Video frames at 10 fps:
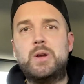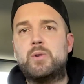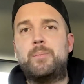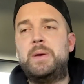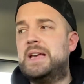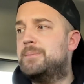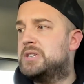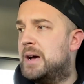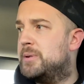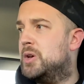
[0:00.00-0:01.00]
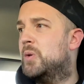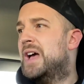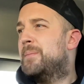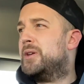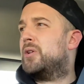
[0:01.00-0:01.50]
or a BMW,
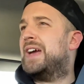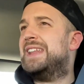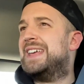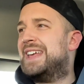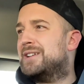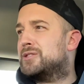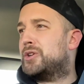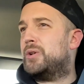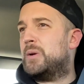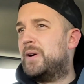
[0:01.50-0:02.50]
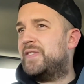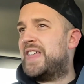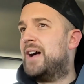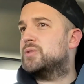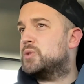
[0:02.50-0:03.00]
but you're getting it in a
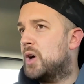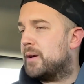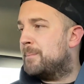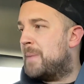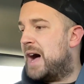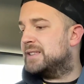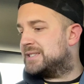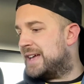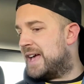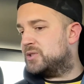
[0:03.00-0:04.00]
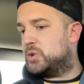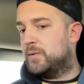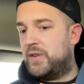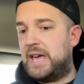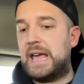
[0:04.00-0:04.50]
$31,000 Mazda
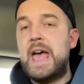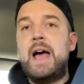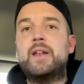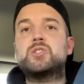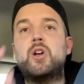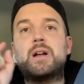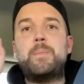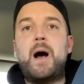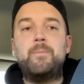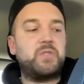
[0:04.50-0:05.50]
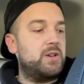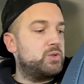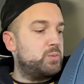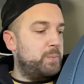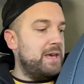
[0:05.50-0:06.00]
SUV. Let's talk about the
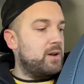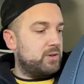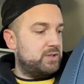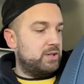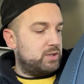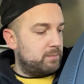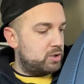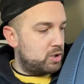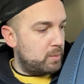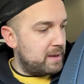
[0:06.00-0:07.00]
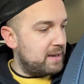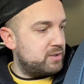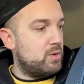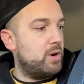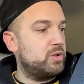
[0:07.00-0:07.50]
speaker system too,
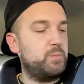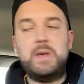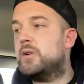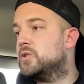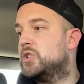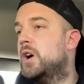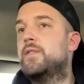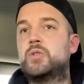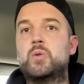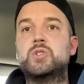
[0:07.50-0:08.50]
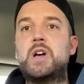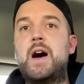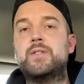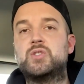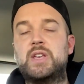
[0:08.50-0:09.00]
because there are speakers in all the doors,
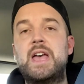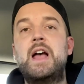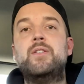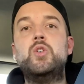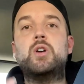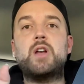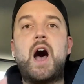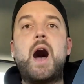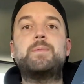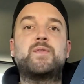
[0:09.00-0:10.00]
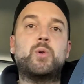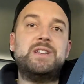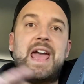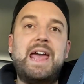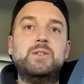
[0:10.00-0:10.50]
obviously. You can opt for
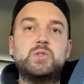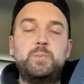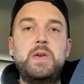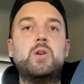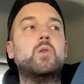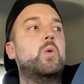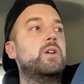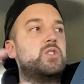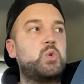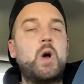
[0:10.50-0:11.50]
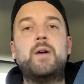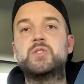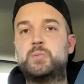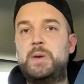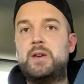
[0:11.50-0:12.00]
an 8-speaker or a
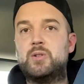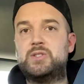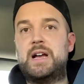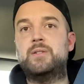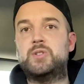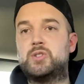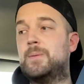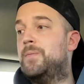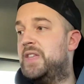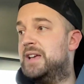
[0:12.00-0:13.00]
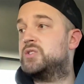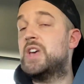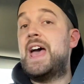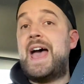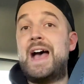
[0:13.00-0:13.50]
12-speaker sound system. This
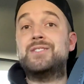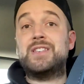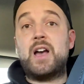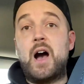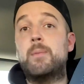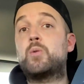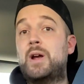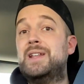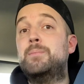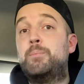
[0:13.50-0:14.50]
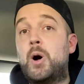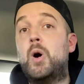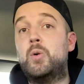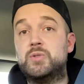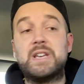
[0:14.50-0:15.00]
has the upgraded
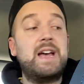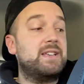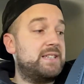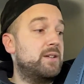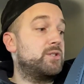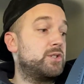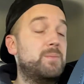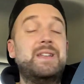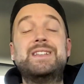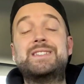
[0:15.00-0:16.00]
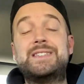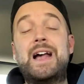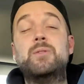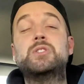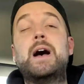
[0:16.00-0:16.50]
Bose sound system, and it
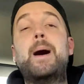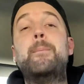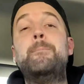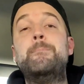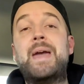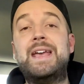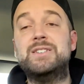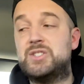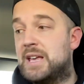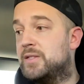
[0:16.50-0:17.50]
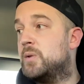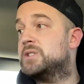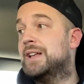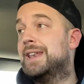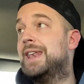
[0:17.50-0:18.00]
sounds amazing. There
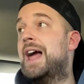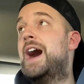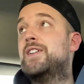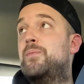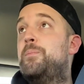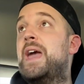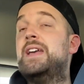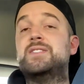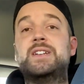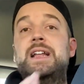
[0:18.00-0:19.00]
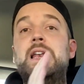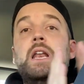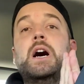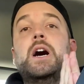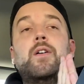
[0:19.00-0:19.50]
is a lot of bass, and I
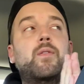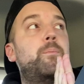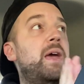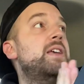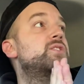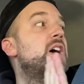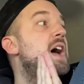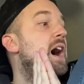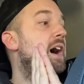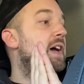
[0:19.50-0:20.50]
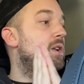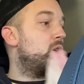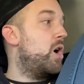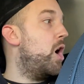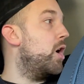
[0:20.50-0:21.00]
love bass in
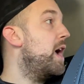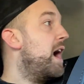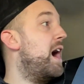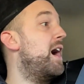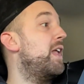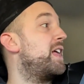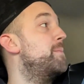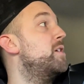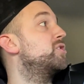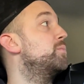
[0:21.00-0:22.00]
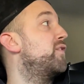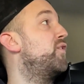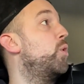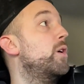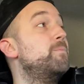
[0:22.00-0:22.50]
a car. Like I mentioned
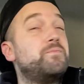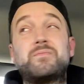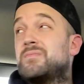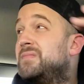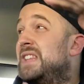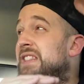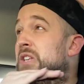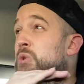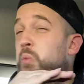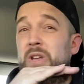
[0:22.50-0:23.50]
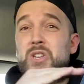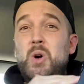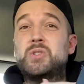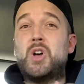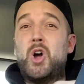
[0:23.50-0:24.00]
before, these
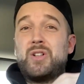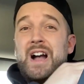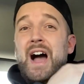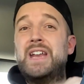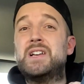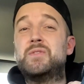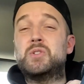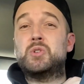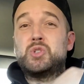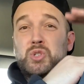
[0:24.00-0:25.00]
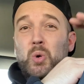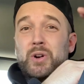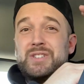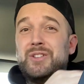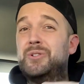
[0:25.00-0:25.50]
windows are kind of
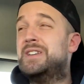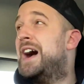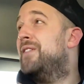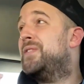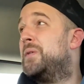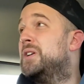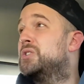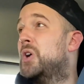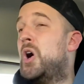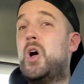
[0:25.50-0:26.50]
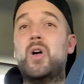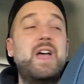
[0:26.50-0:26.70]
short. They're not very tall,